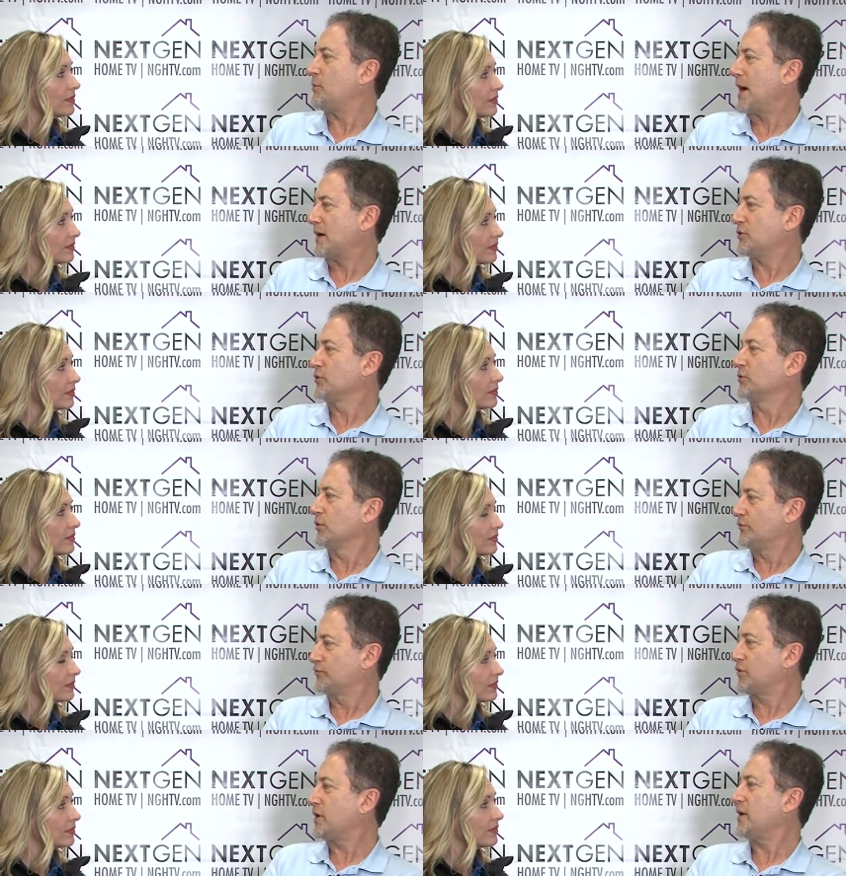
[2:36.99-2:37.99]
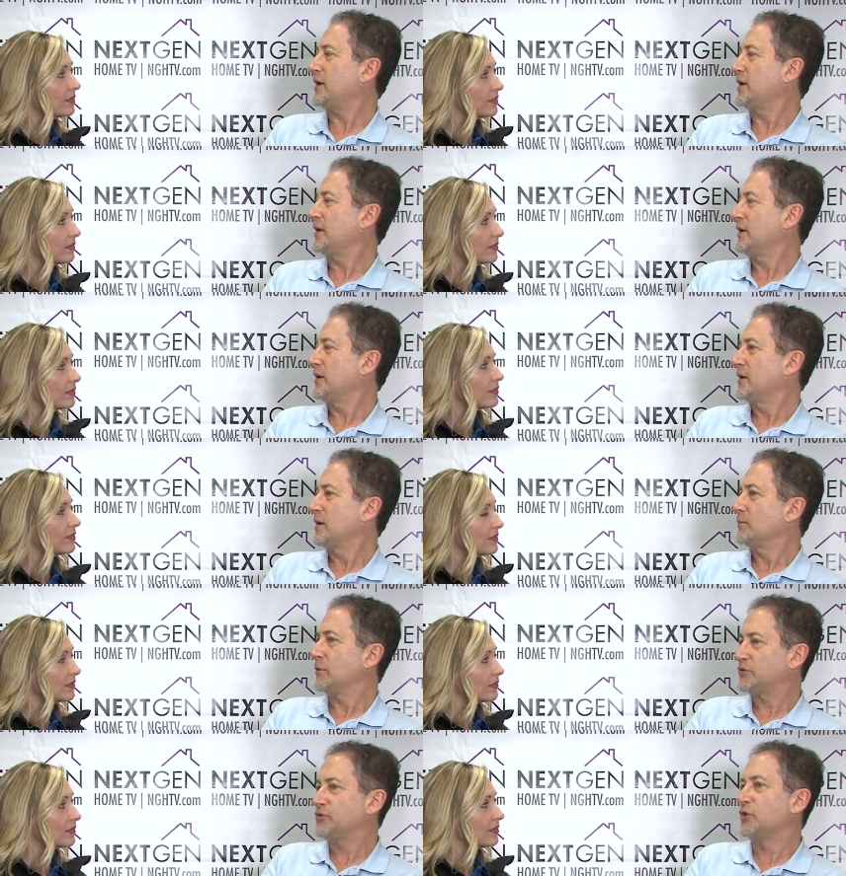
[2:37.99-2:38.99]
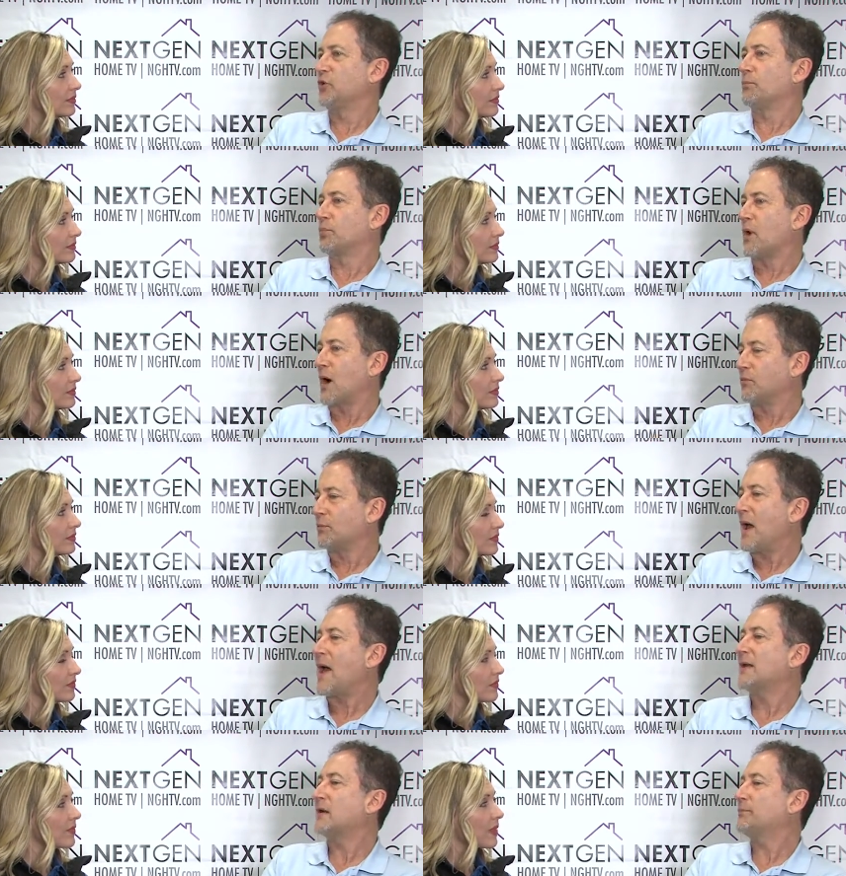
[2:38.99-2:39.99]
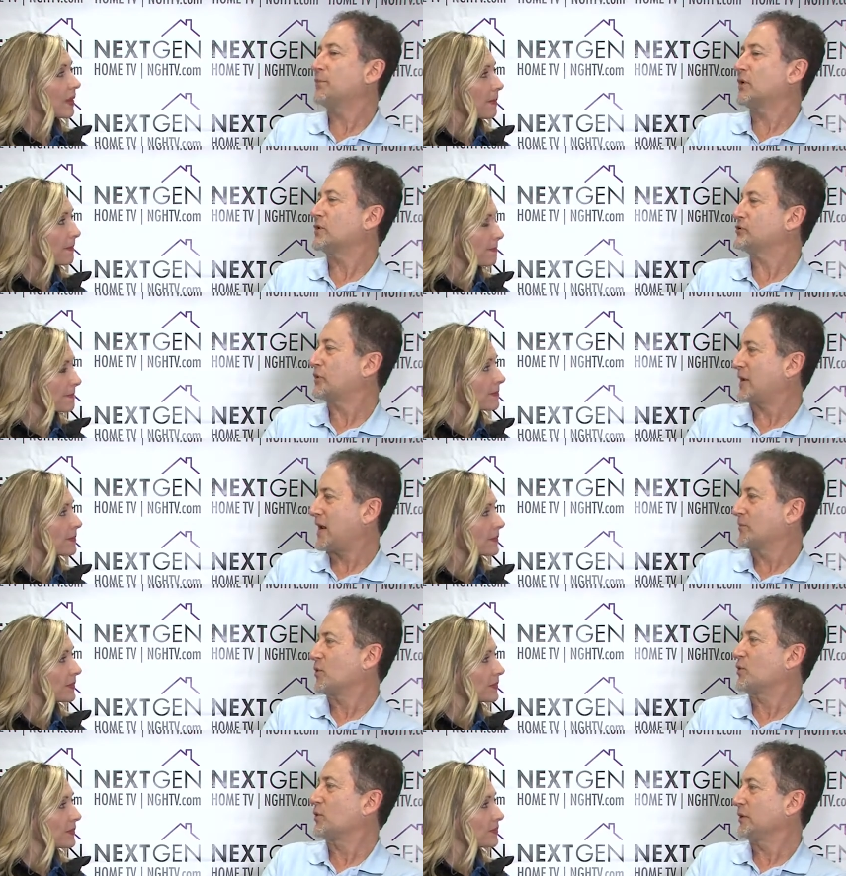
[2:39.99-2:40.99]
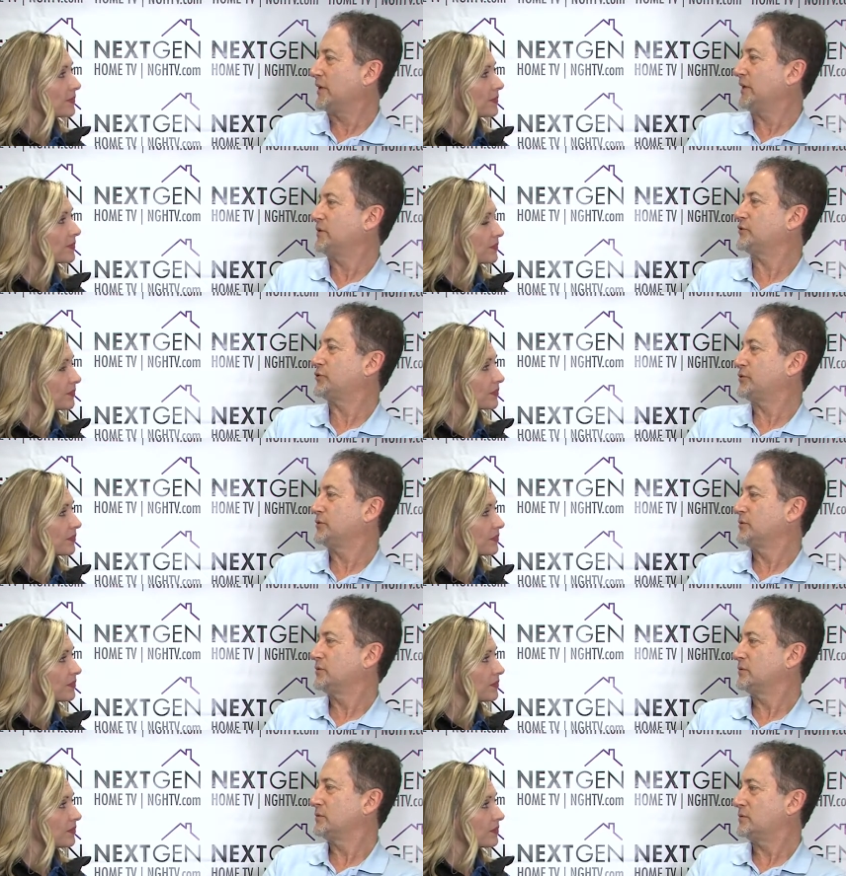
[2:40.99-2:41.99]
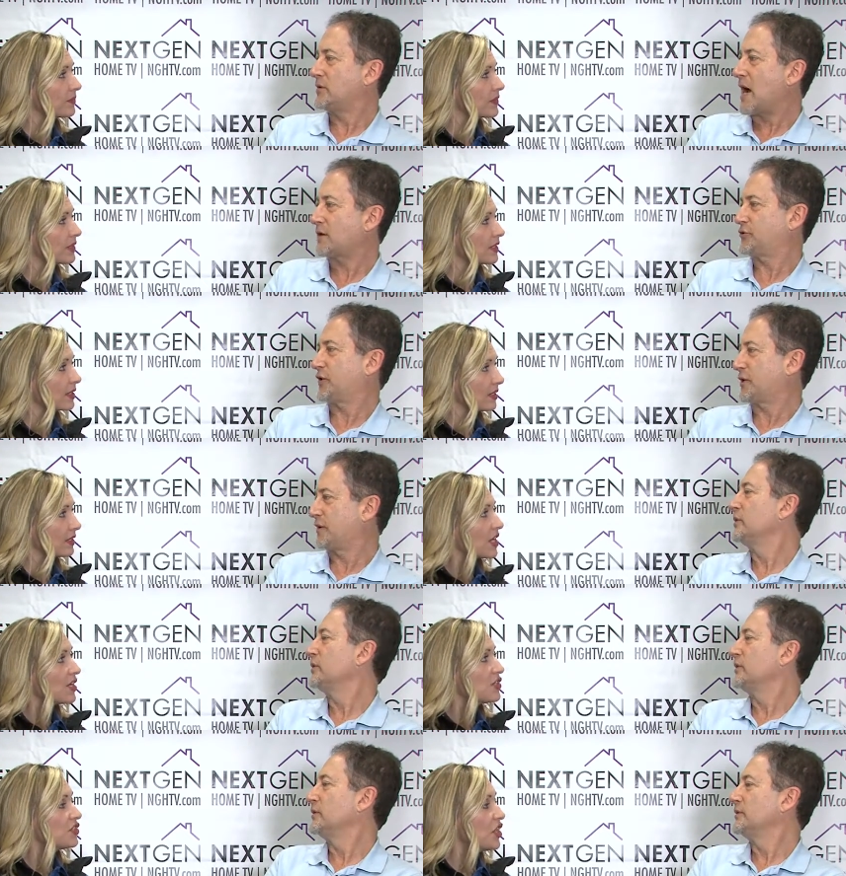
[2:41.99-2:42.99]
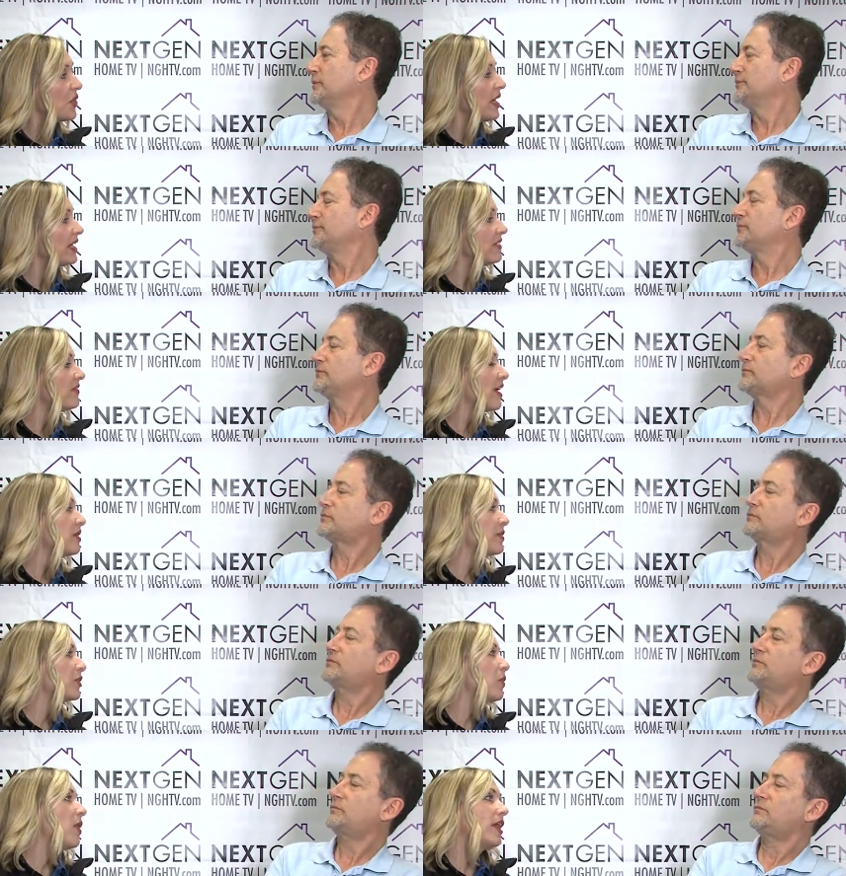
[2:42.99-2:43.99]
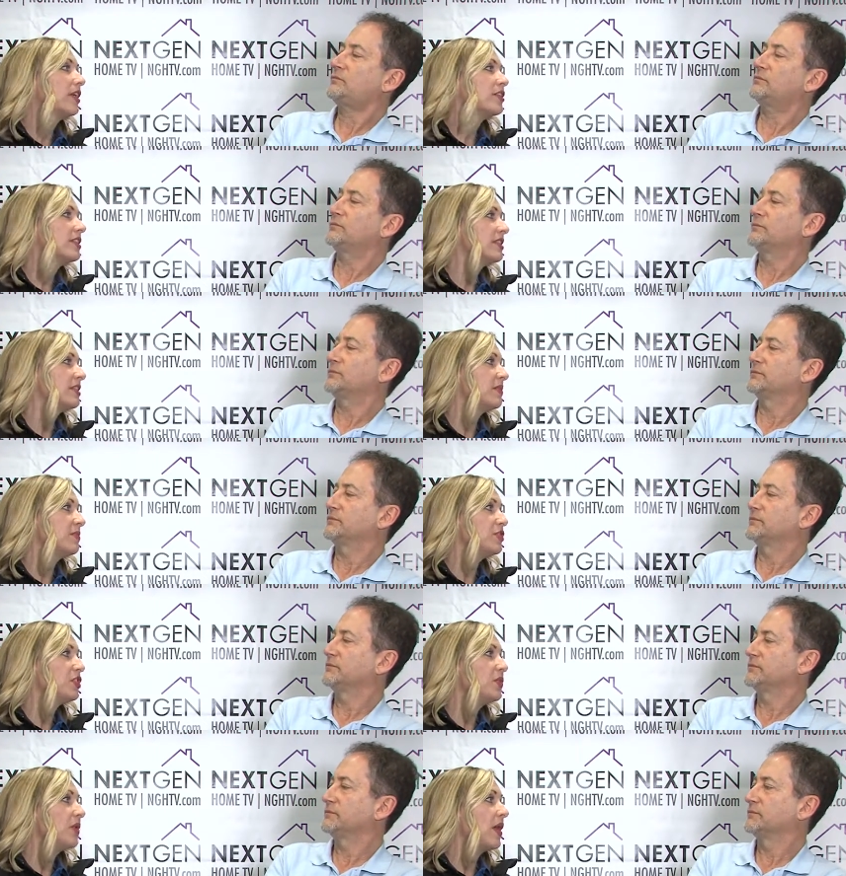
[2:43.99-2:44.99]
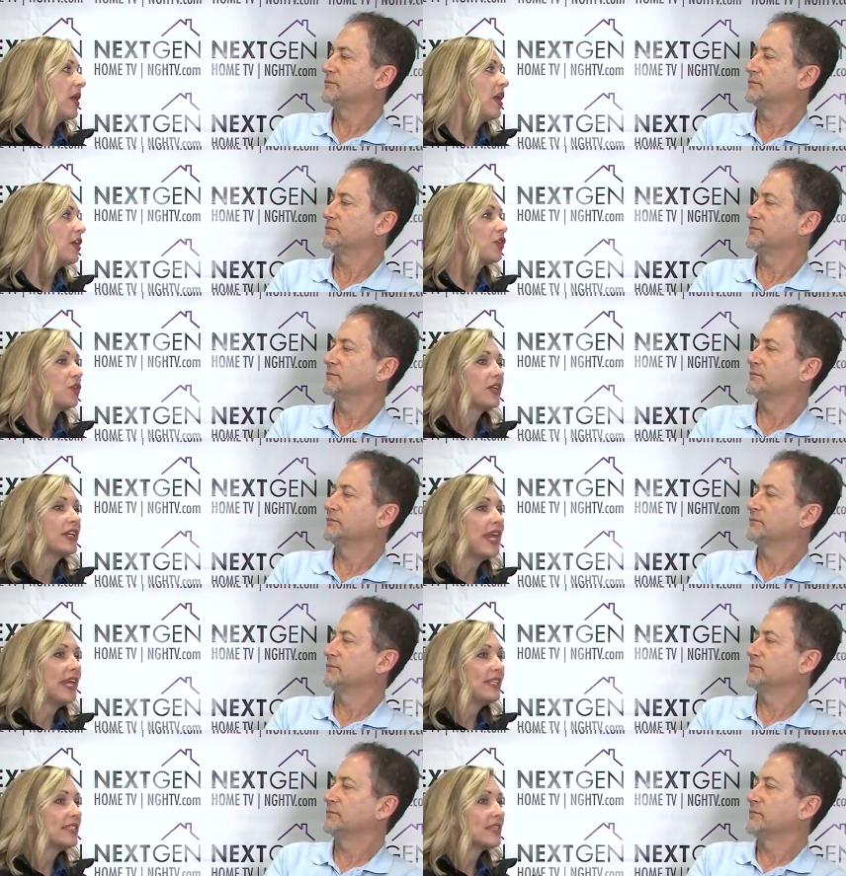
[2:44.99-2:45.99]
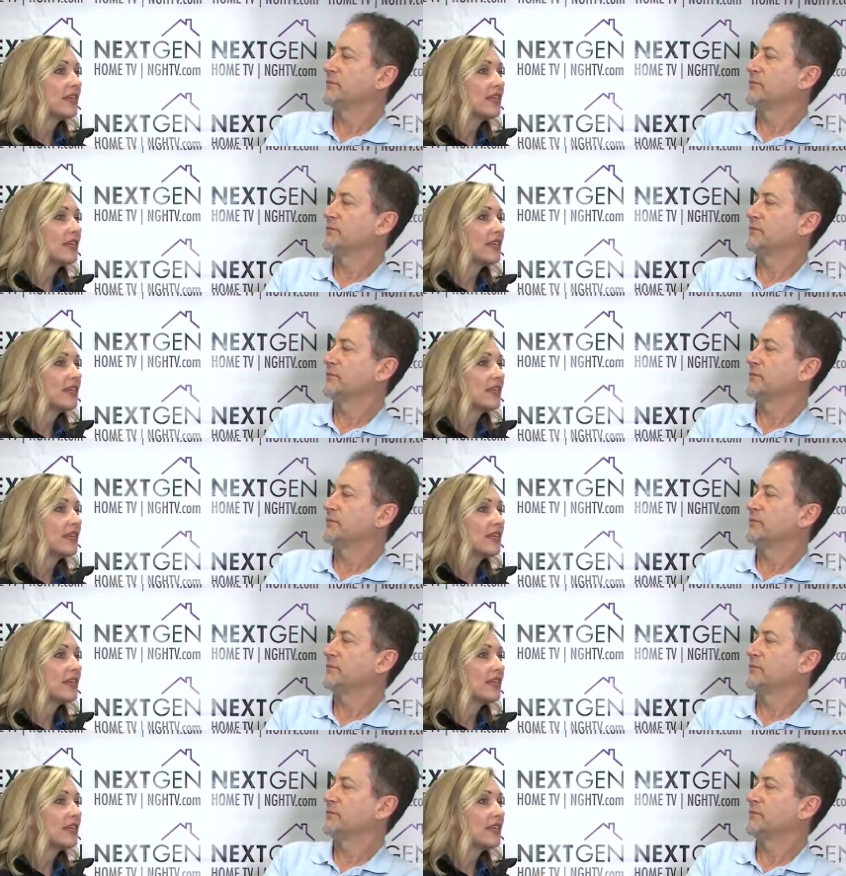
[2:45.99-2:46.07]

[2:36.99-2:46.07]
Speaker 1: it bacterial free, but still problematic because the chemical is toxic.
Speaker 2: So at Environmental Water Systems, you create